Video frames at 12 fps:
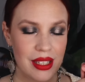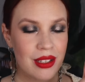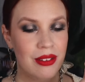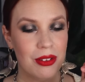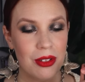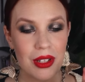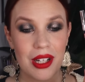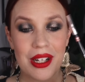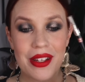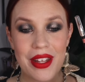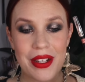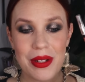
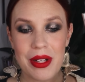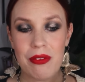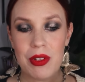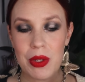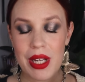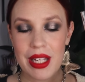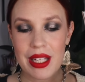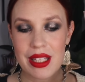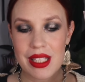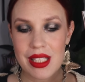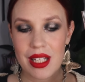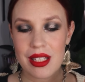Overall though, if you can
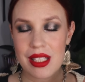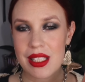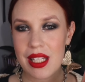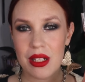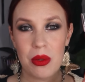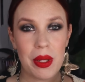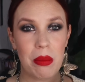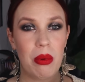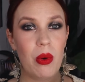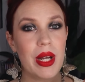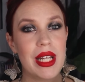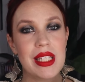get this on sale with
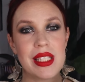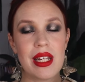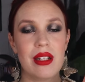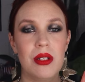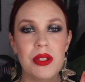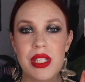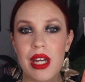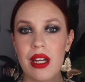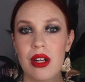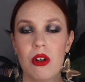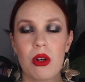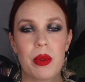points at
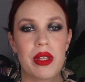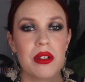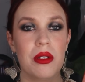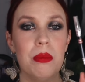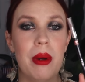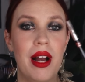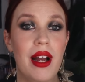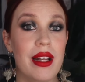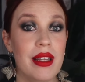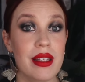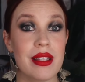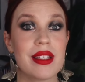Ulta or with a
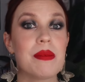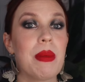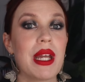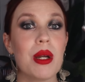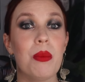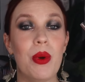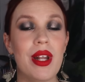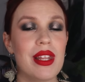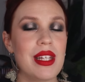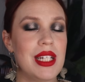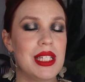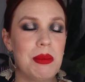coupon, pick up one of
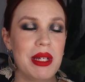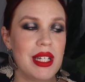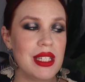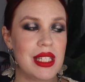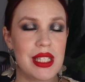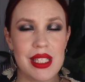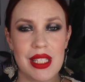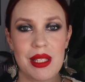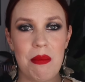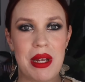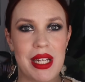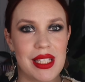these because this
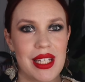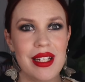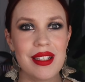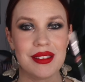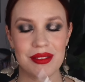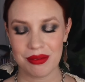is amazing.